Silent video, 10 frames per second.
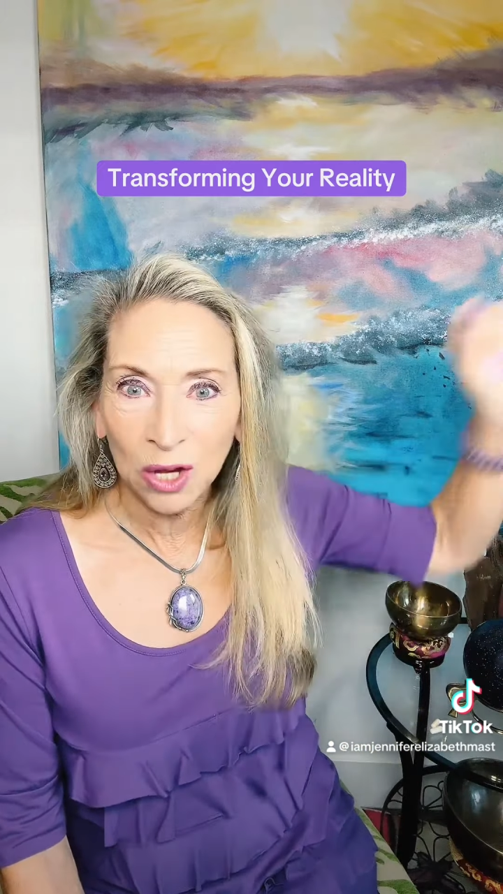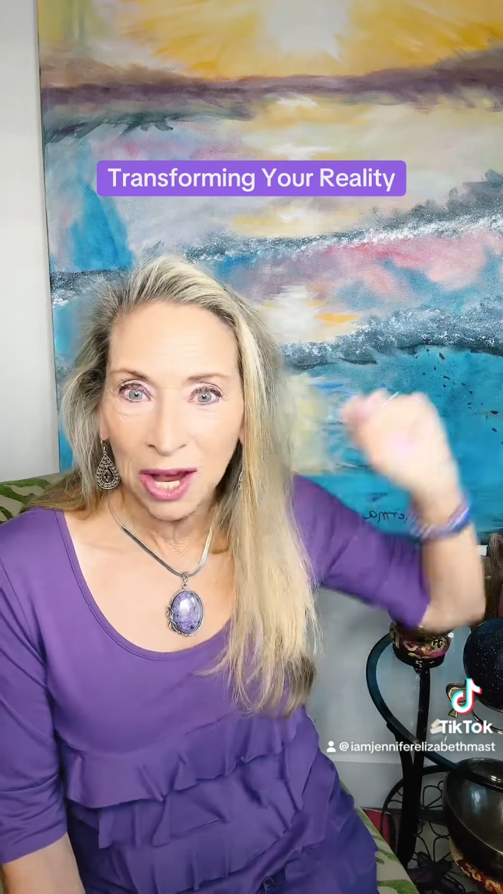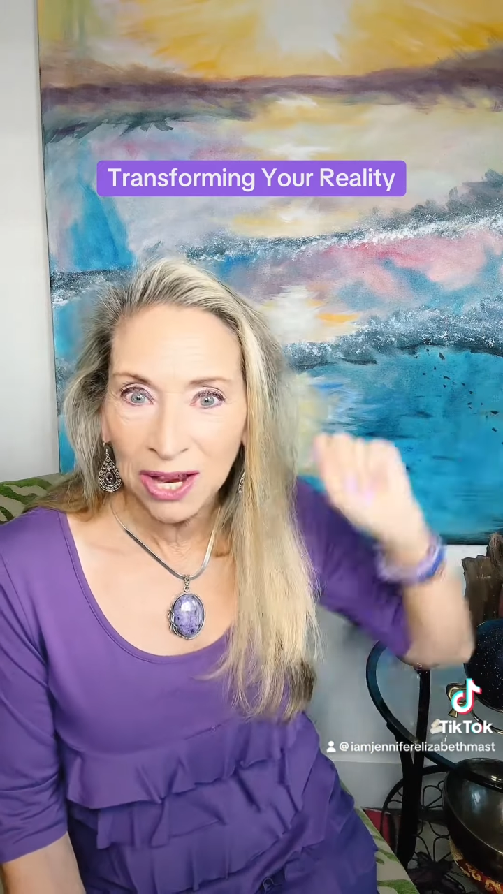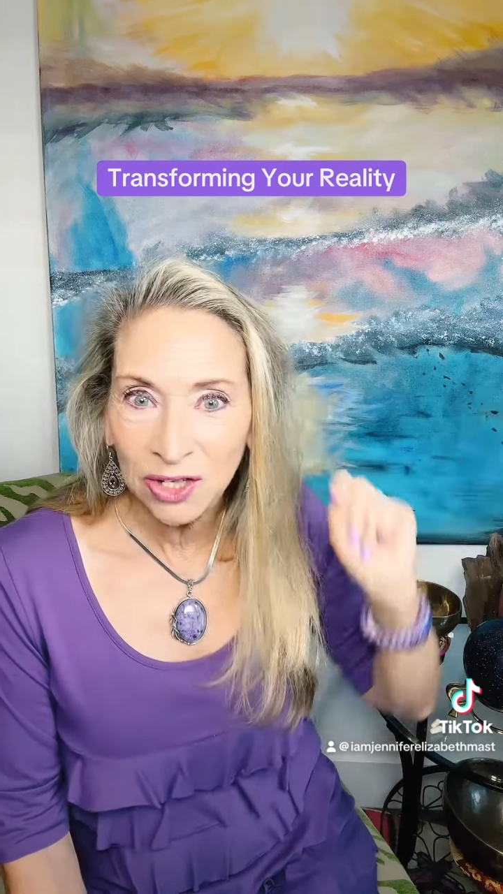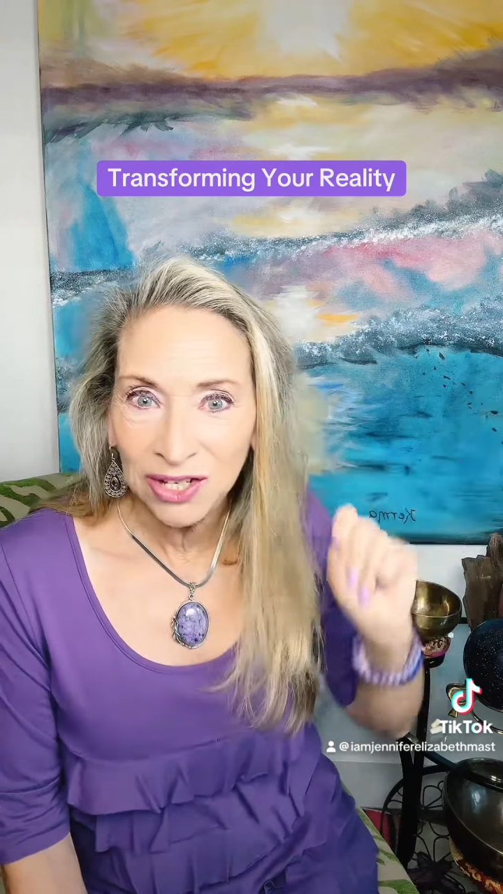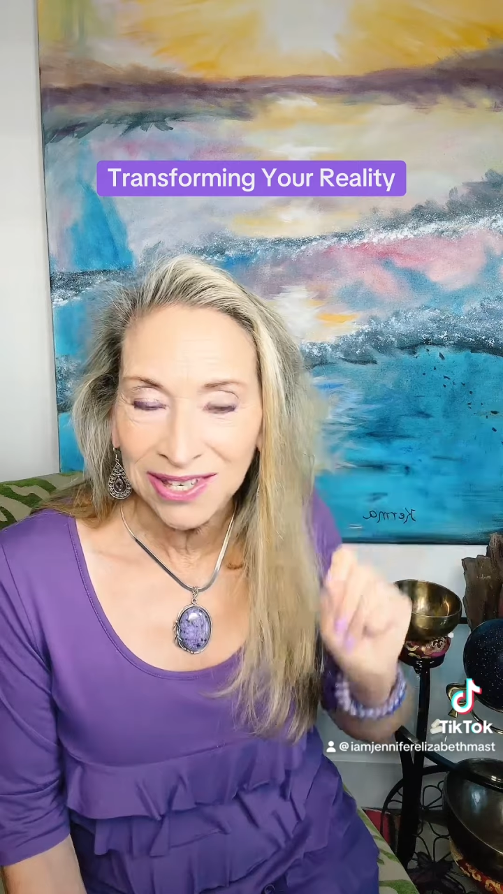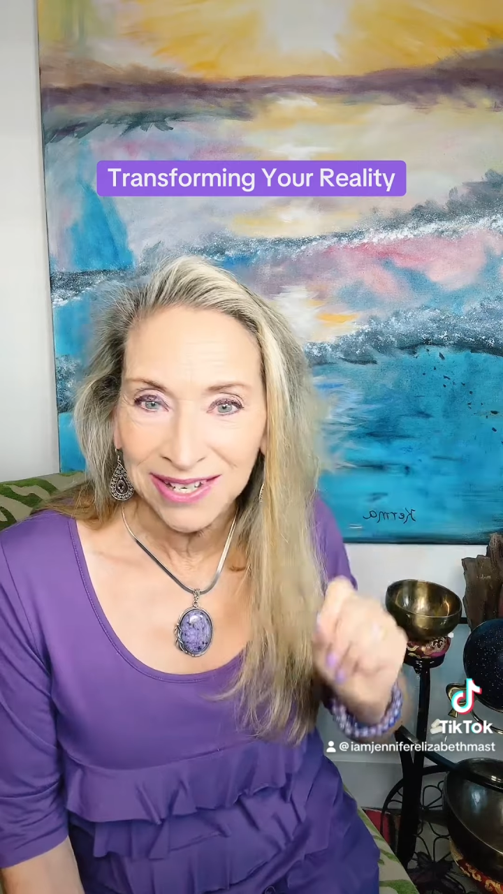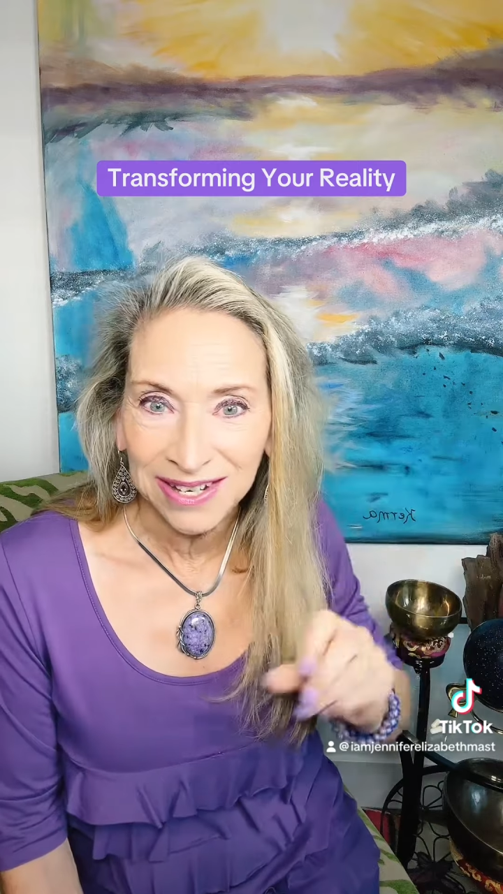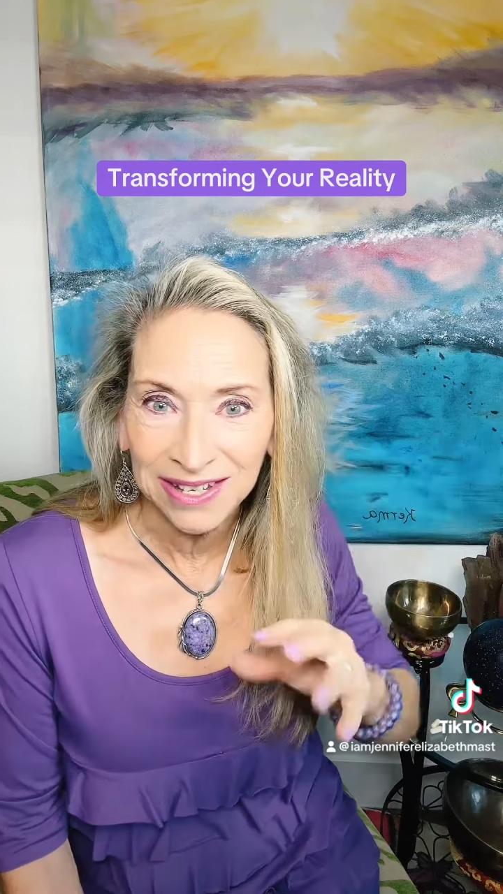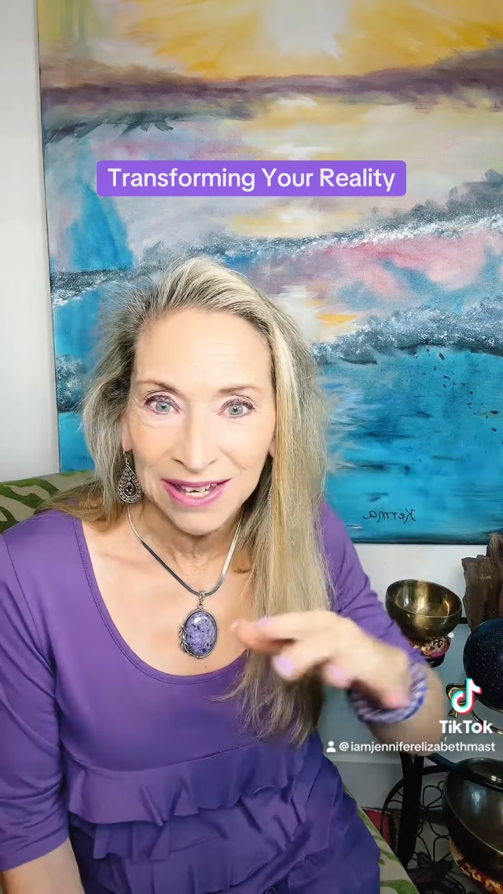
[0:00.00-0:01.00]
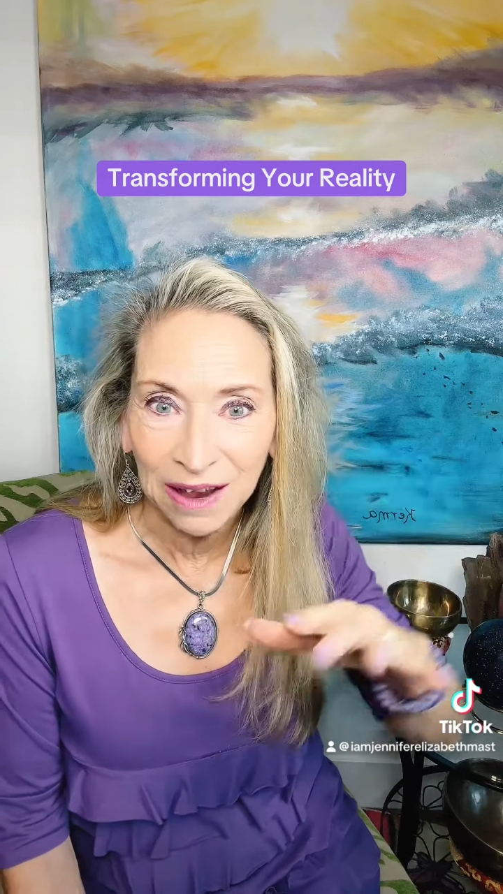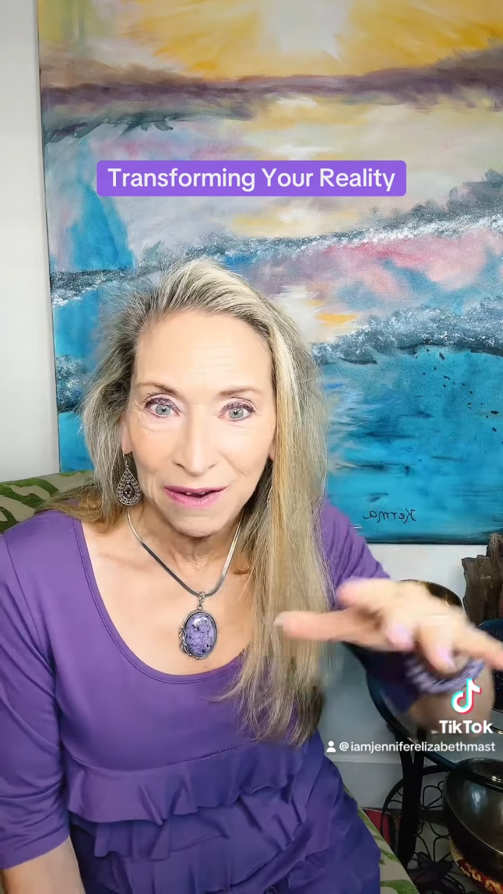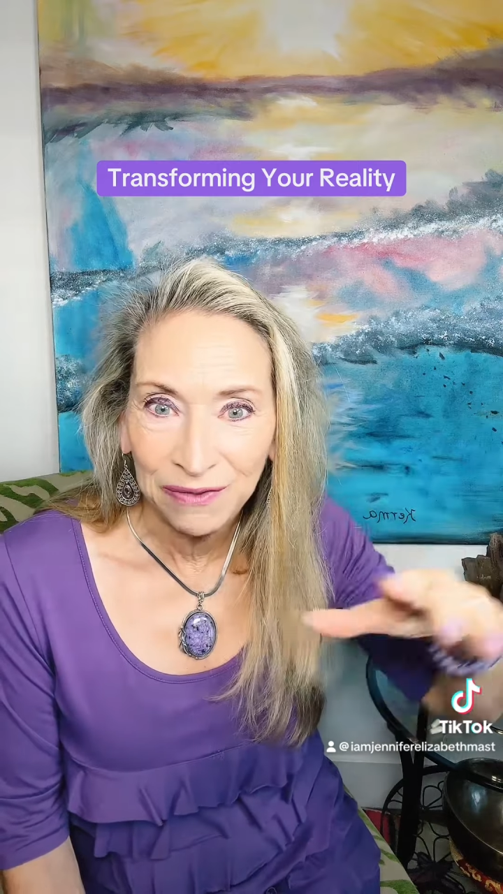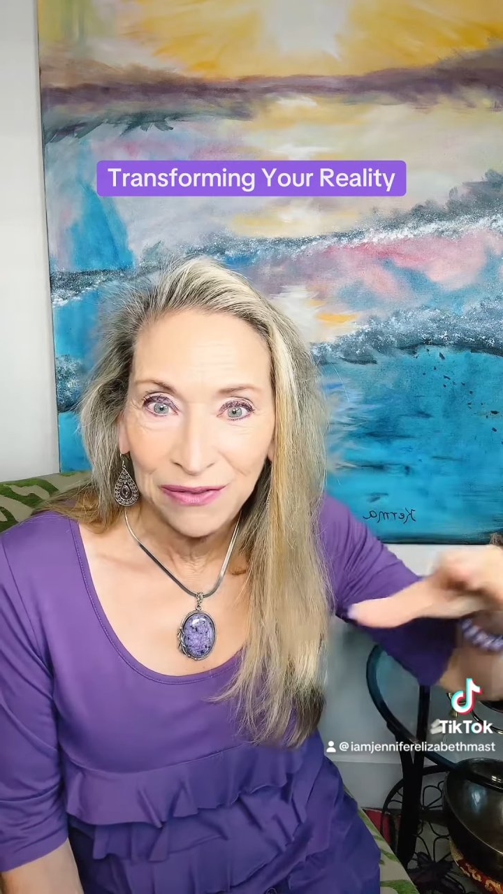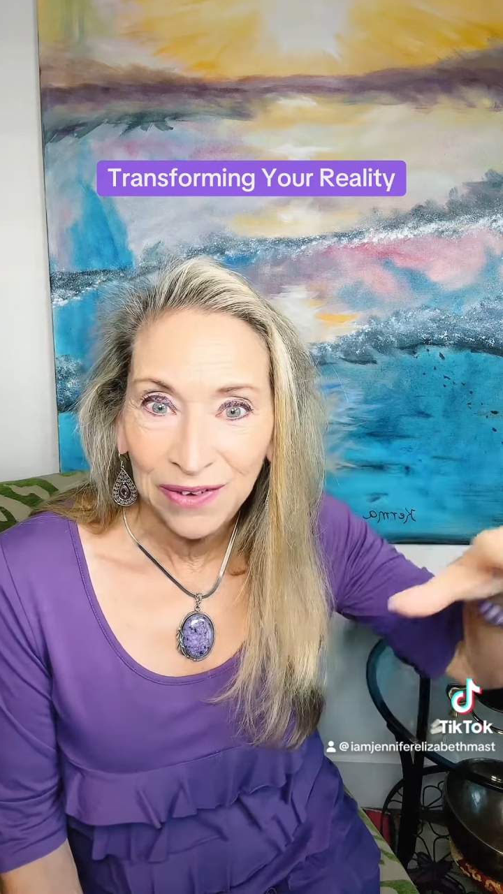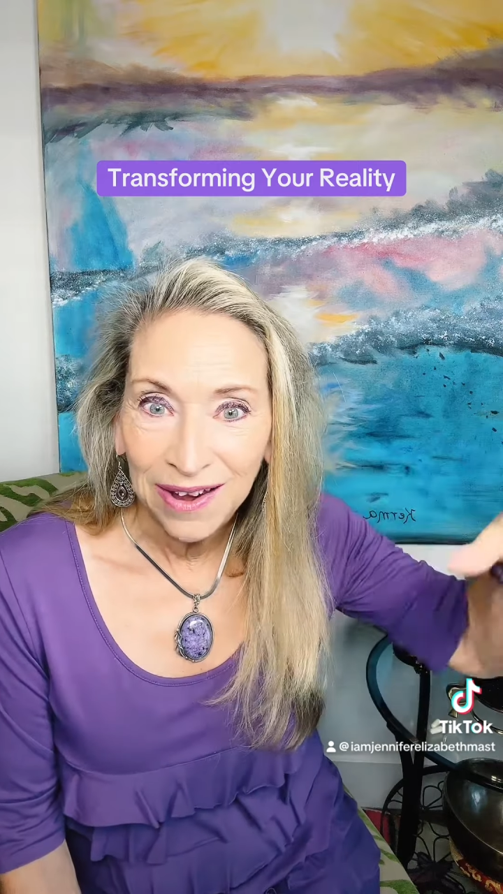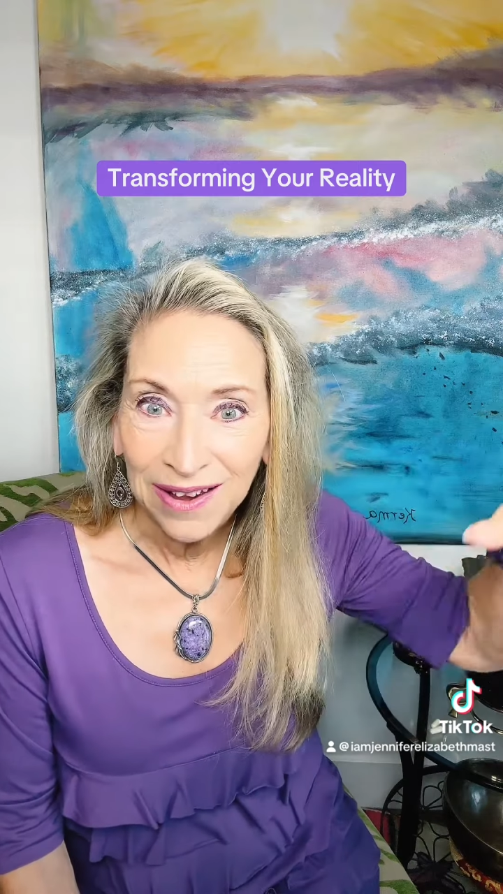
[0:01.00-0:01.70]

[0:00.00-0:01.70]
consciousness of